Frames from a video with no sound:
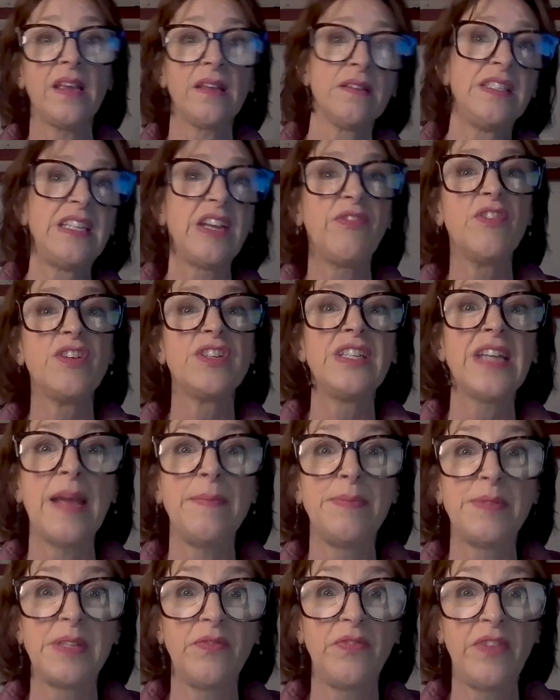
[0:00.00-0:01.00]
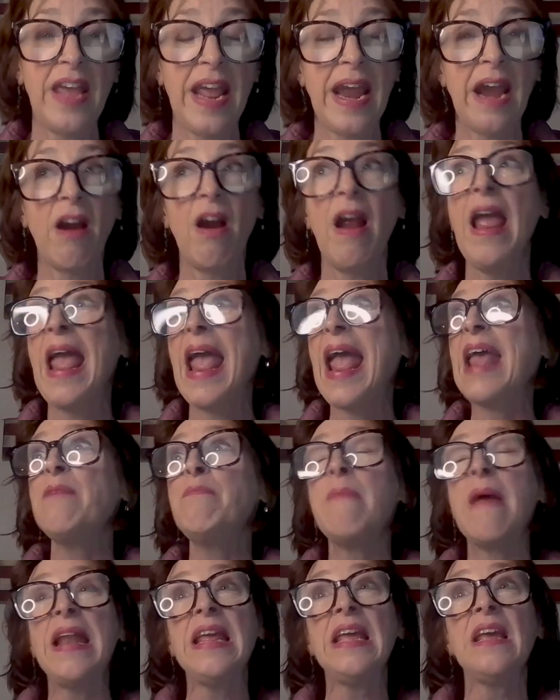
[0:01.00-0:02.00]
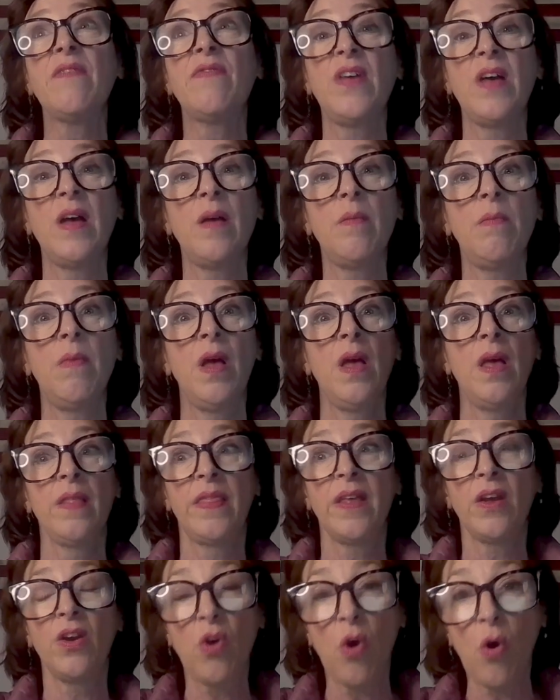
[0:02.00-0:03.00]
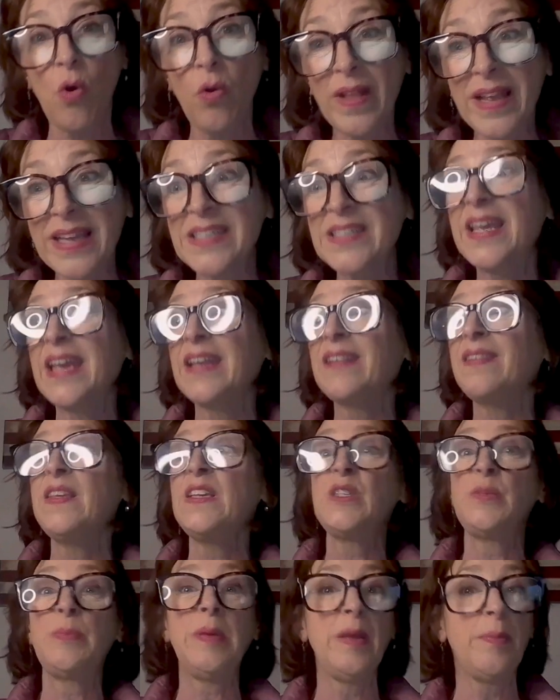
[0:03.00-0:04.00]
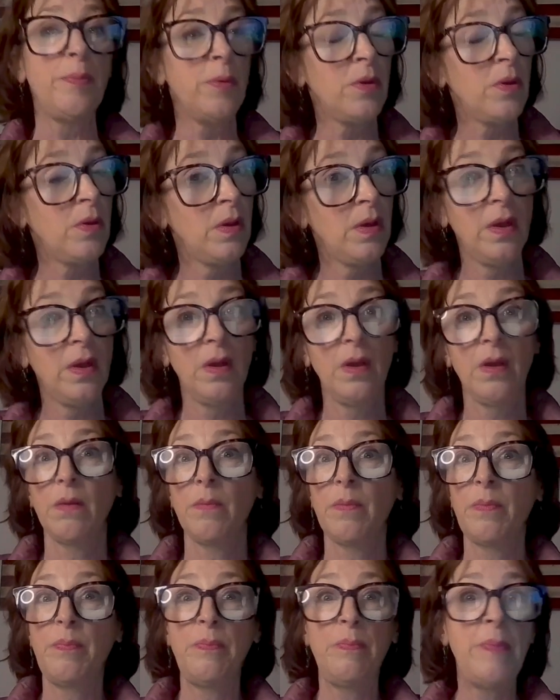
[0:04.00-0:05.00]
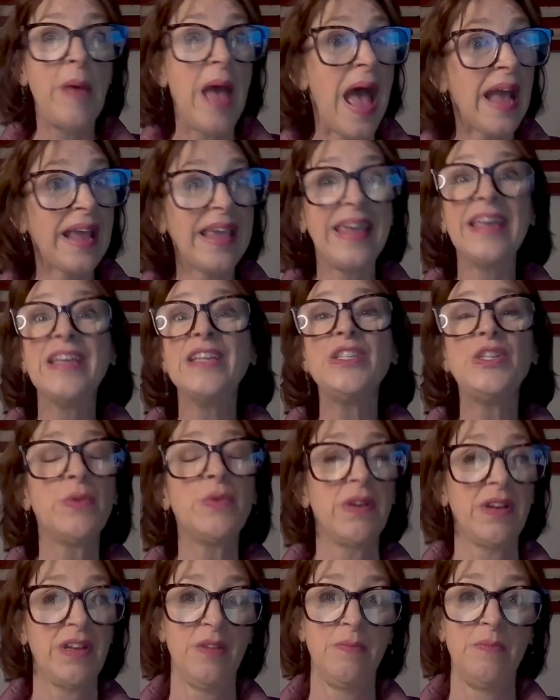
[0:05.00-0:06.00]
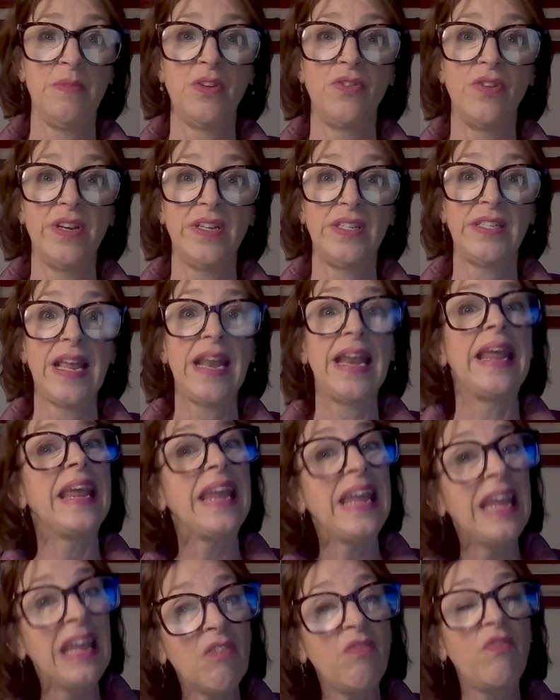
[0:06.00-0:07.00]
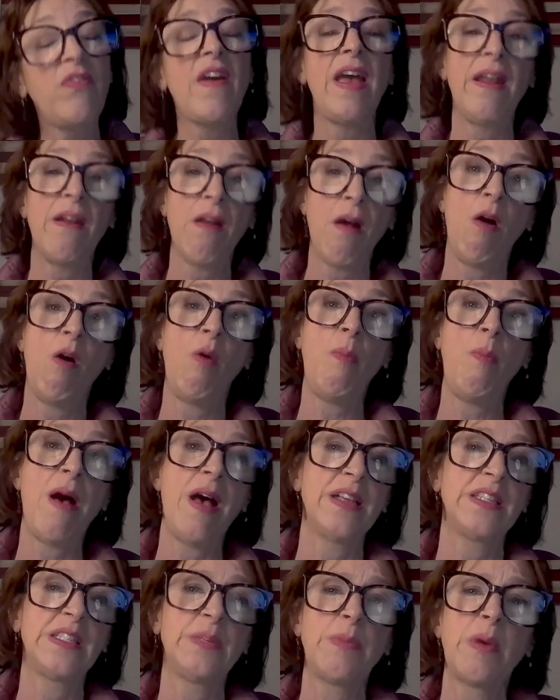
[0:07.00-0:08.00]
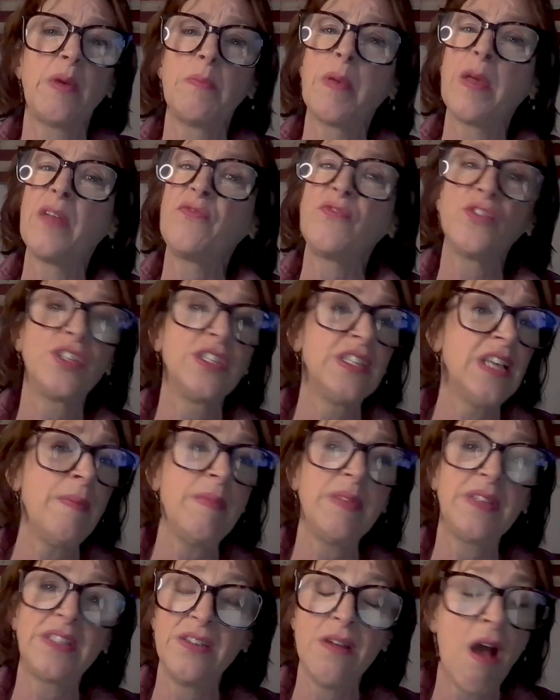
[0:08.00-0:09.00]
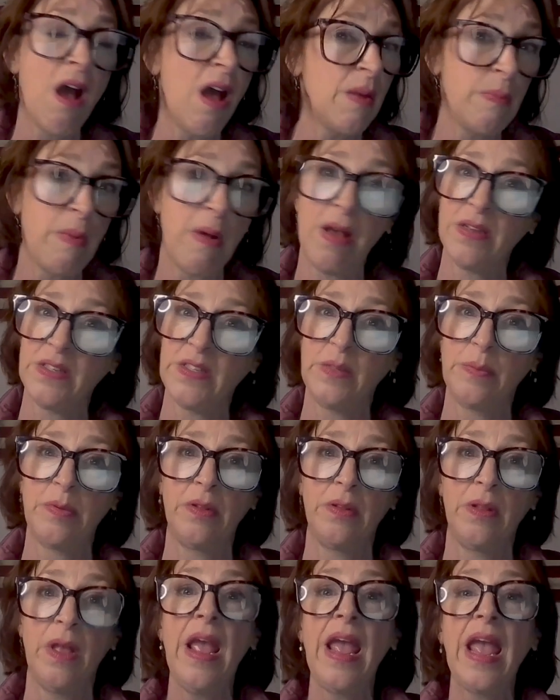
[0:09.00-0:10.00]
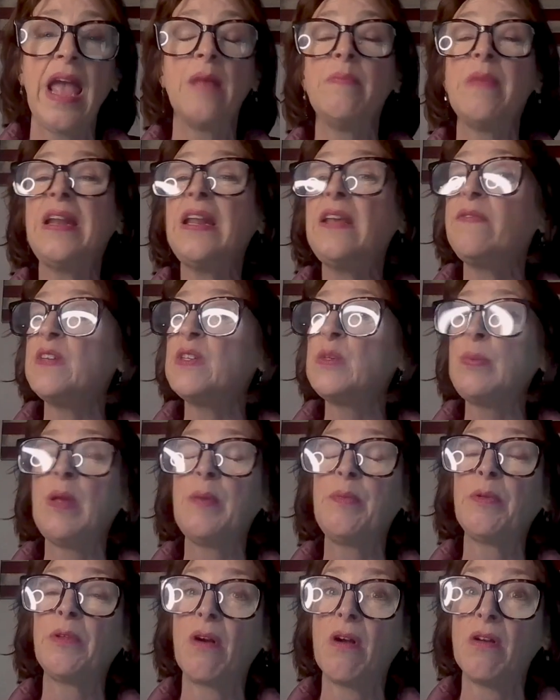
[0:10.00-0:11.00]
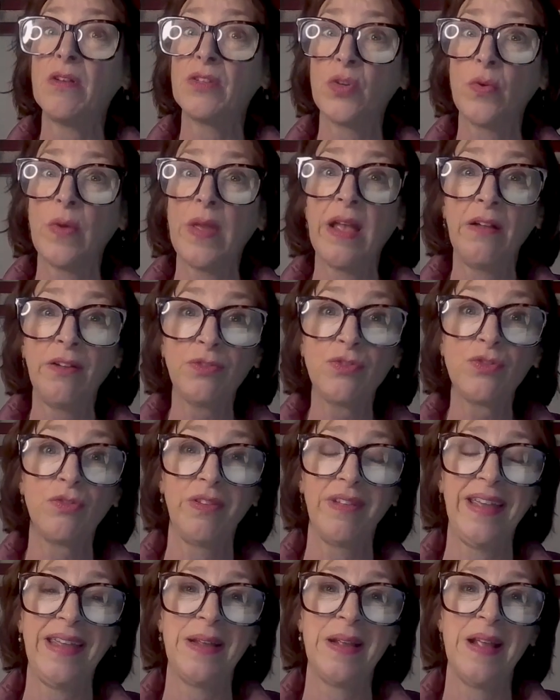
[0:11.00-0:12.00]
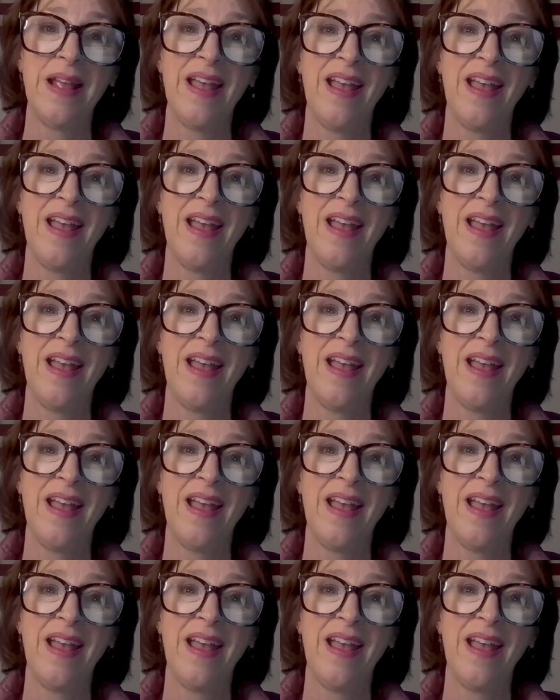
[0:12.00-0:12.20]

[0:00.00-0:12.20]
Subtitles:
different types of care. And many of them, the goal is get these people back into a community setting, if at all possible. But for some, it's not possible. And many of these people are also elderly.